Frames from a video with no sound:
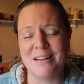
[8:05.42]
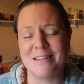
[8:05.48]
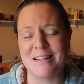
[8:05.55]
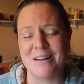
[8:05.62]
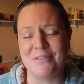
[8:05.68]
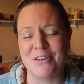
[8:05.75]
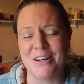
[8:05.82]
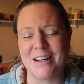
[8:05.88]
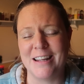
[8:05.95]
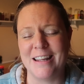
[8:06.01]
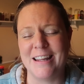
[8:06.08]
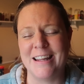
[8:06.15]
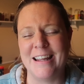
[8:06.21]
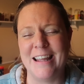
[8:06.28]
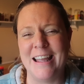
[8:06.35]
is not
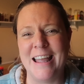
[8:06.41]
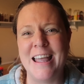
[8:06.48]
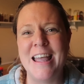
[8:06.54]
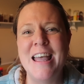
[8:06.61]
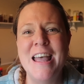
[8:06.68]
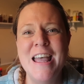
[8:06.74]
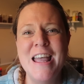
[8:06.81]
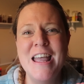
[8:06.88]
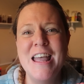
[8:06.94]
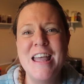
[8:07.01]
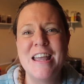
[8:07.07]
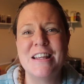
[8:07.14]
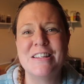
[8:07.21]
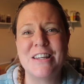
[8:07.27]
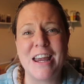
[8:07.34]
working.
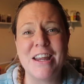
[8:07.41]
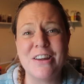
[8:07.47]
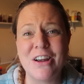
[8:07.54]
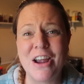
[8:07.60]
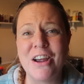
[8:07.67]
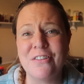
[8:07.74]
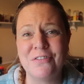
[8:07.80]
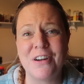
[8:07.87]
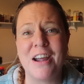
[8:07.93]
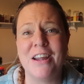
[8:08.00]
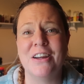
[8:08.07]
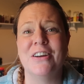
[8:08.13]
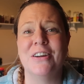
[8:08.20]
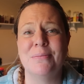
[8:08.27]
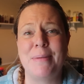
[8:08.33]
Shake your air
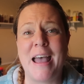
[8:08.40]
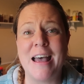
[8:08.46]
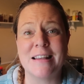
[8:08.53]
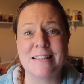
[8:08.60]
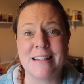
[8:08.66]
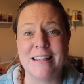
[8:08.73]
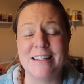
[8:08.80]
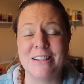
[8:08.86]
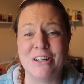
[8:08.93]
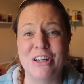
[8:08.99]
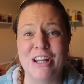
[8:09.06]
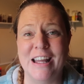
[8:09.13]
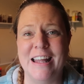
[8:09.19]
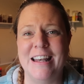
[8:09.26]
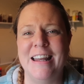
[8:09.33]
fryer basket
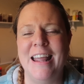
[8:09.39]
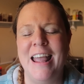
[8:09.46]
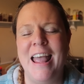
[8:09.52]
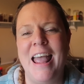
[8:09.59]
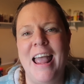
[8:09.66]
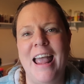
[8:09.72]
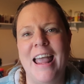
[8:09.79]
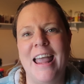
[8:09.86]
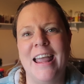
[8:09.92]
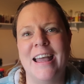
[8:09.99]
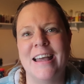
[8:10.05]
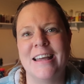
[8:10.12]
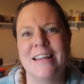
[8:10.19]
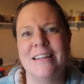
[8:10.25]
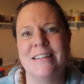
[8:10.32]
good.
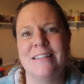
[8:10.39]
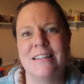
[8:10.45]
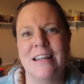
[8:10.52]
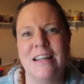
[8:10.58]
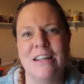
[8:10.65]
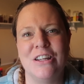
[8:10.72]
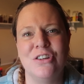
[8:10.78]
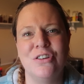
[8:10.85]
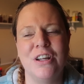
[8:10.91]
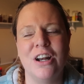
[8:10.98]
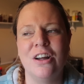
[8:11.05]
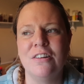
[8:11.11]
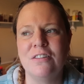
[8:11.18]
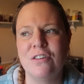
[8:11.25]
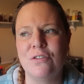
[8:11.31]
And you can
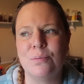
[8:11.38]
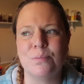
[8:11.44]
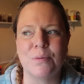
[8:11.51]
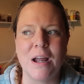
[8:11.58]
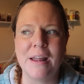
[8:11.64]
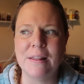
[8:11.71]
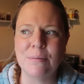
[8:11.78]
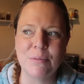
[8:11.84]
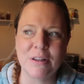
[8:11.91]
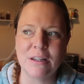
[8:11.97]
also spray them